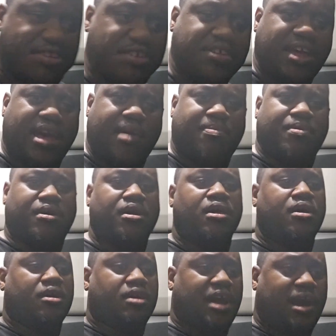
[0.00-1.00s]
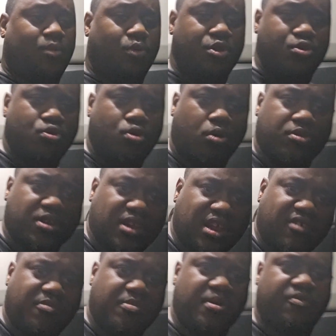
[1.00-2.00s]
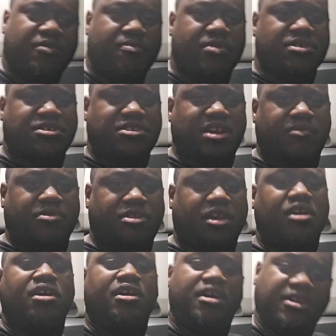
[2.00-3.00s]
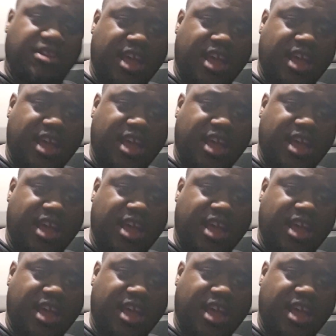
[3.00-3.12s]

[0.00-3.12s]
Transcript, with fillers: is this happening? God, when you going to deliver me from this and everything?